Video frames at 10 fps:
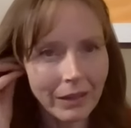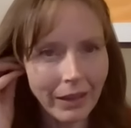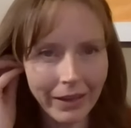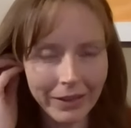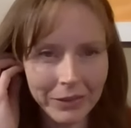
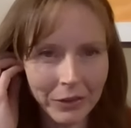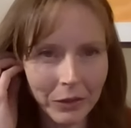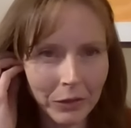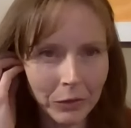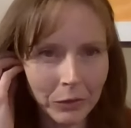yeah,
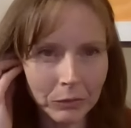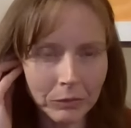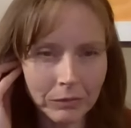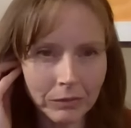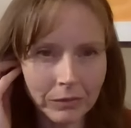so
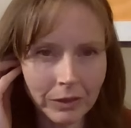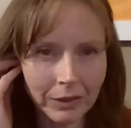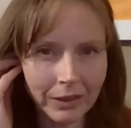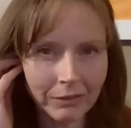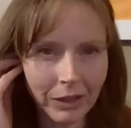
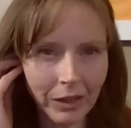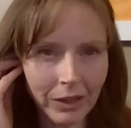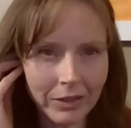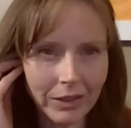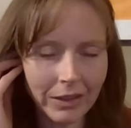just in
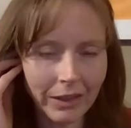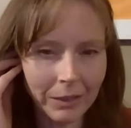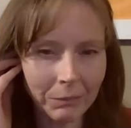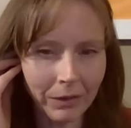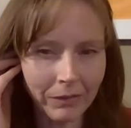regards to the name,